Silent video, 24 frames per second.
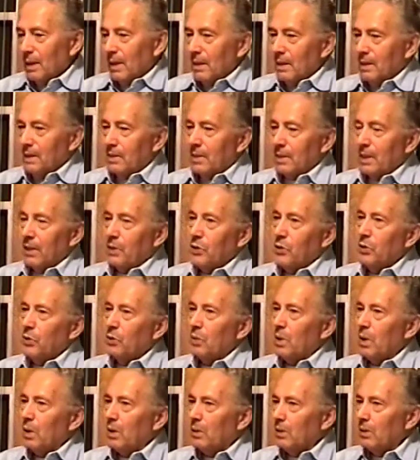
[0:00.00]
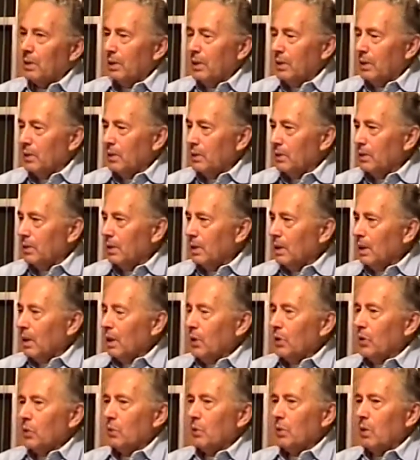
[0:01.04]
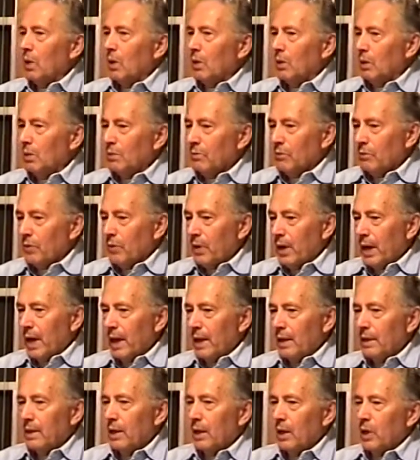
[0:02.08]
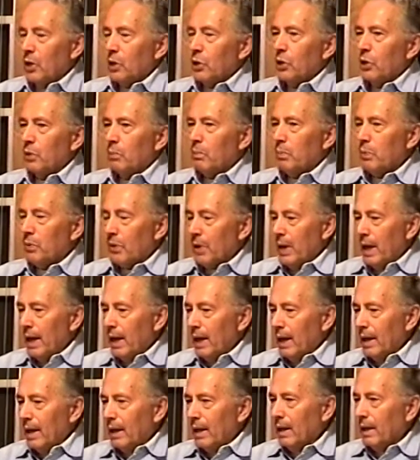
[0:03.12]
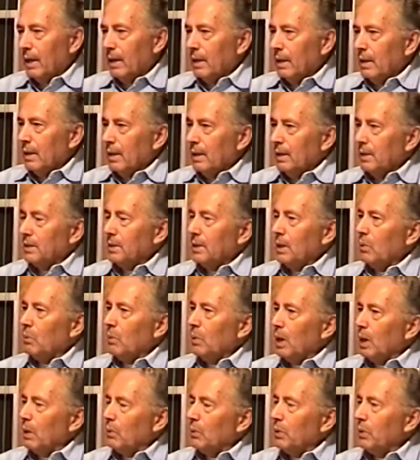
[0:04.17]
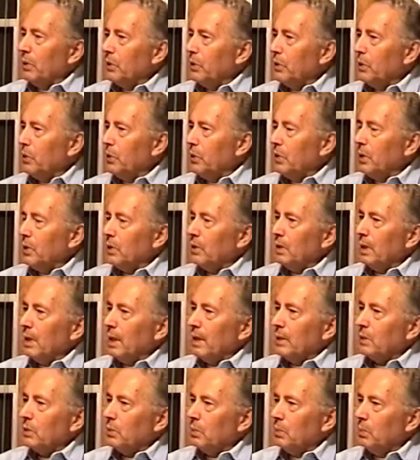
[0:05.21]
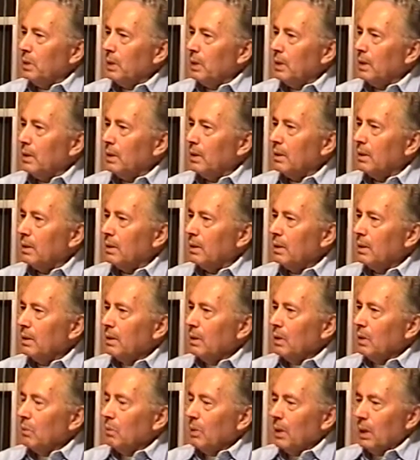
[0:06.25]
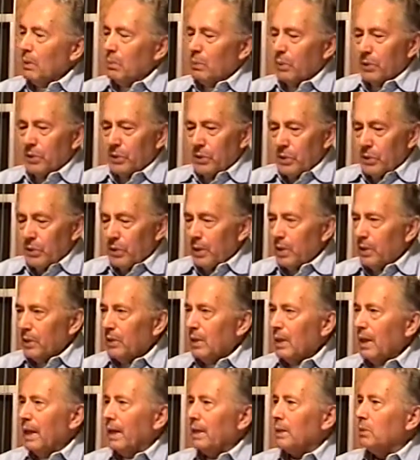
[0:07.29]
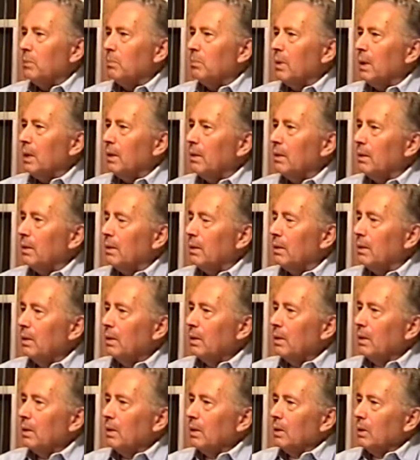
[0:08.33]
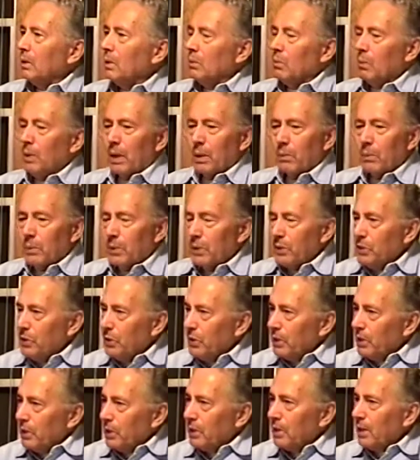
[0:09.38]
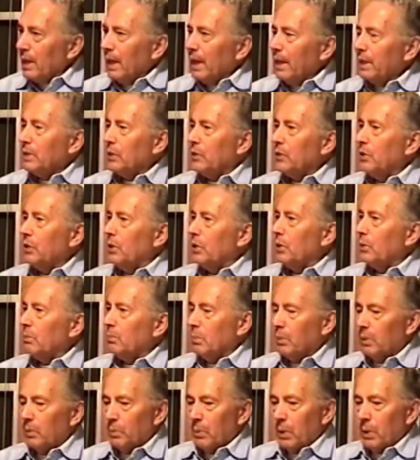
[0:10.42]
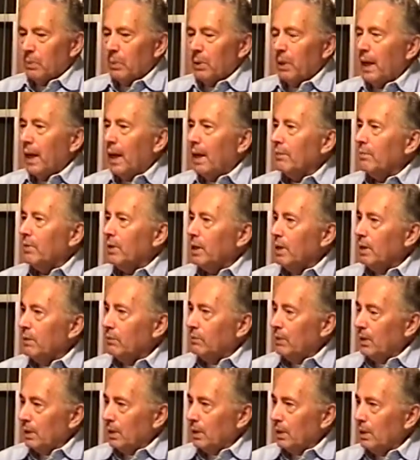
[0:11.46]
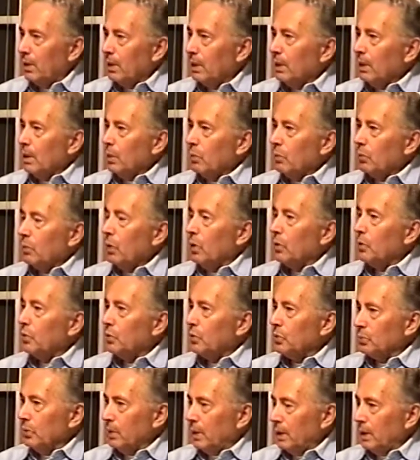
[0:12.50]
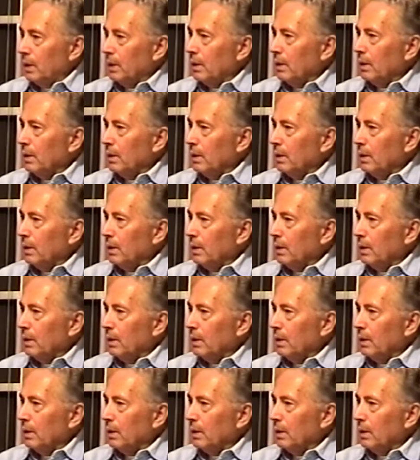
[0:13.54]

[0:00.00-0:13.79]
He said, "You're all here. You're all afraid. You're praying." He said, "Why weren't you here last week? Why weren't you here last month? Why weren't you here last year when we would have evening rosary?"